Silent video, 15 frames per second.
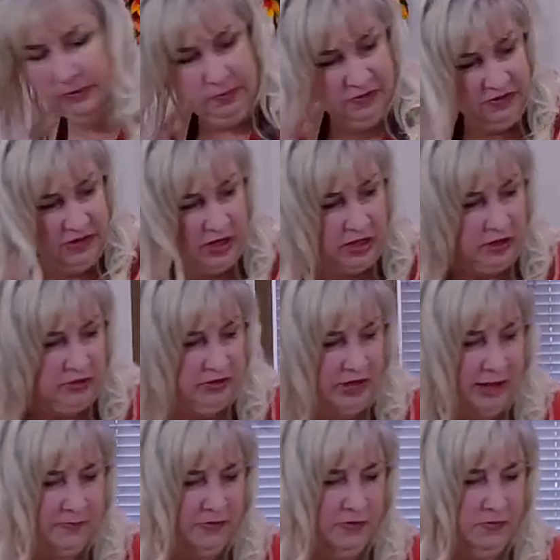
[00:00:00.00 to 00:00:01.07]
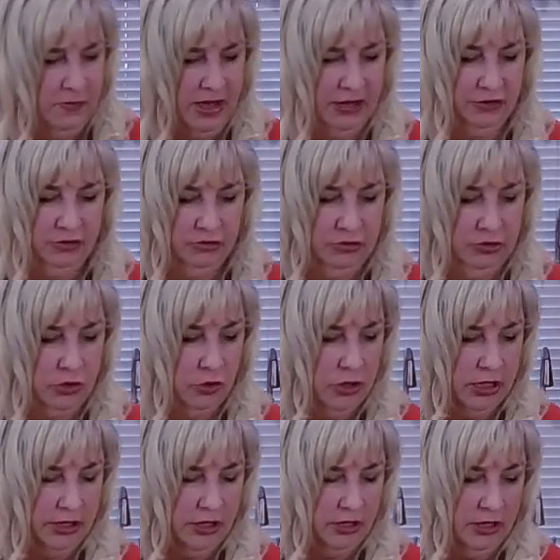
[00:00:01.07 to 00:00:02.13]
particular type of mesh. No
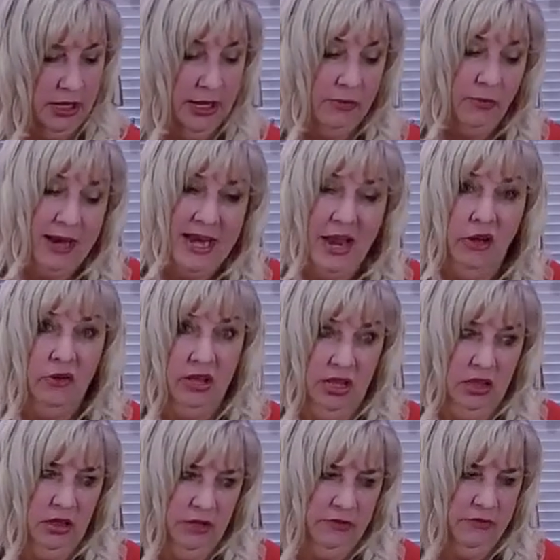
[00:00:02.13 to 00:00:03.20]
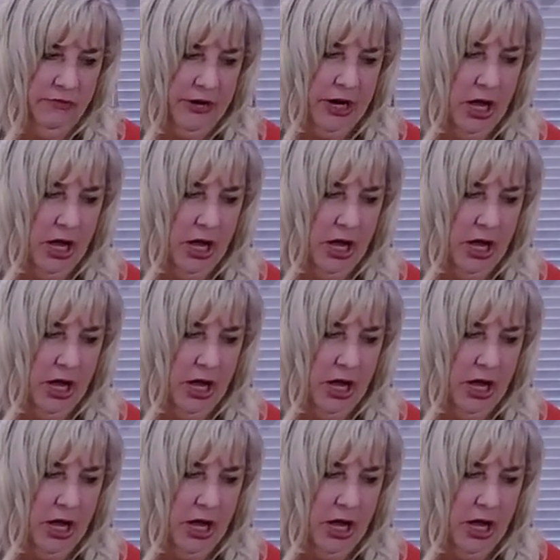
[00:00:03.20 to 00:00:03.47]
glitter. And right now it looks very